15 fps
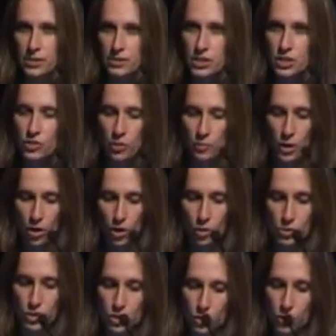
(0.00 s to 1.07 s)
Teach for America
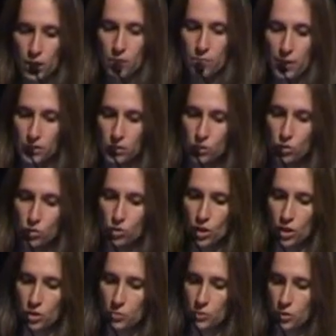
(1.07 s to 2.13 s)
was created by a social
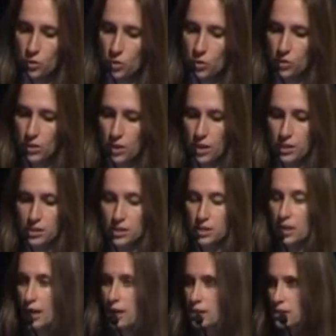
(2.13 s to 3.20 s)
entrepreneur in the
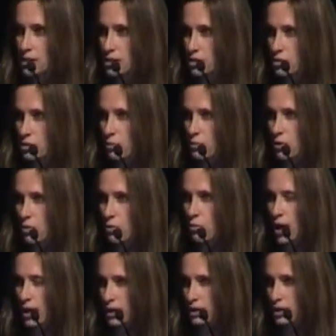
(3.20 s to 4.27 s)
1990s who
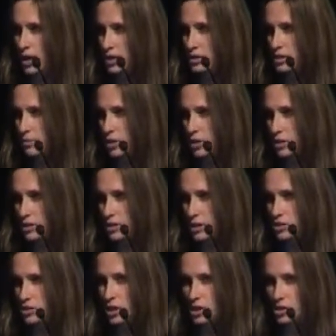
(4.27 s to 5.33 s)
recognized America's
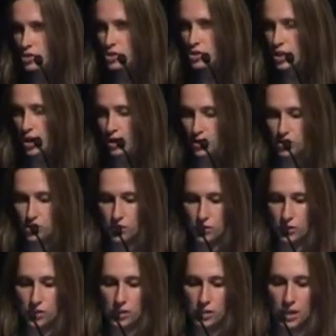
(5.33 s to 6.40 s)
education
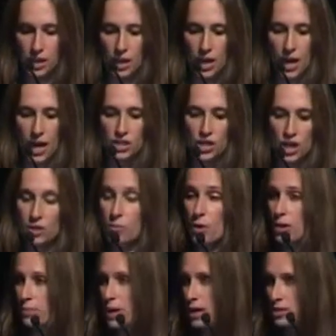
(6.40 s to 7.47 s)
challenges, and she had a
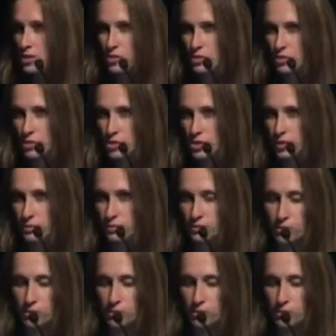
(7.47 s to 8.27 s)
pragmatic solution: